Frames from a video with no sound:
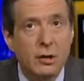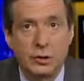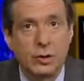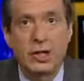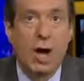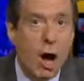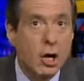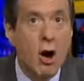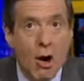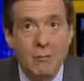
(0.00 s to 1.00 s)
shooting an
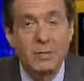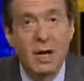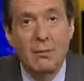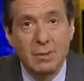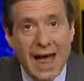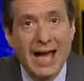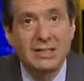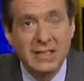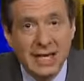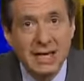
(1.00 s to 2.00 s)
unarmed
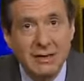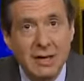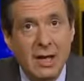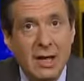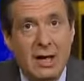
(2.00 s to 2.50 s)
black teen